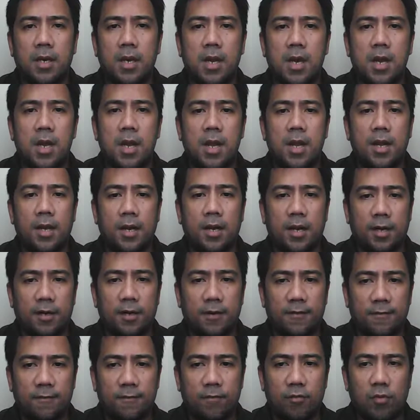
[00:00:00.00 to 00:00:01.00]
Knight
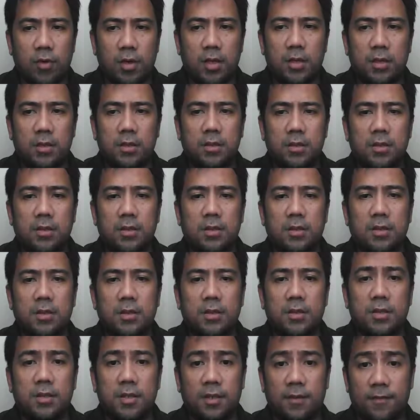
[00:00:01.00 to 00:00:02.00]
f1,
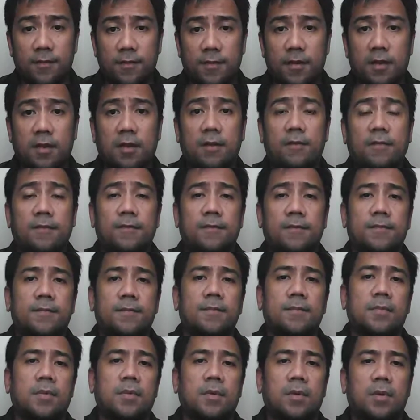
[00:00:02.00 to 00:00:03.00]
d5.
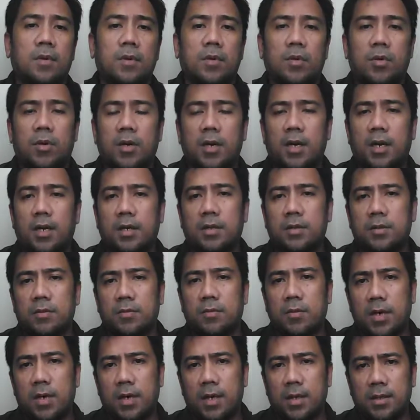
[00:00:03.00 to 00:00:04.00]
Alright,
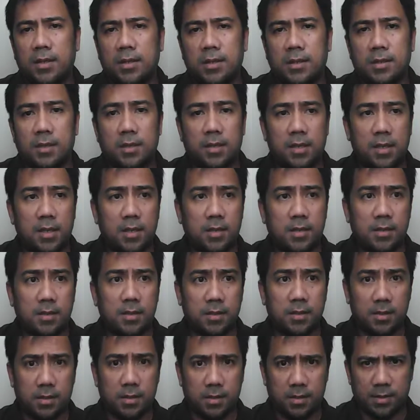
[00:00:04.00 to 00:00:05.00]
white still has
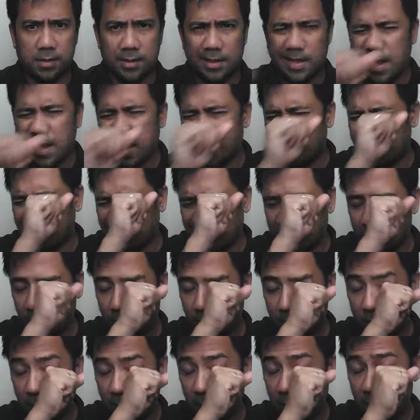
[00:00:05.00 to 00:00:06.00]
this last
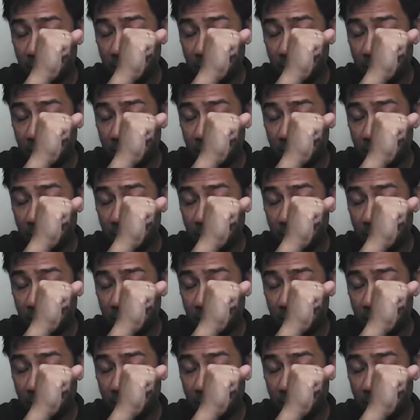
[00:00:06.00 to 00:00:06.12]
minor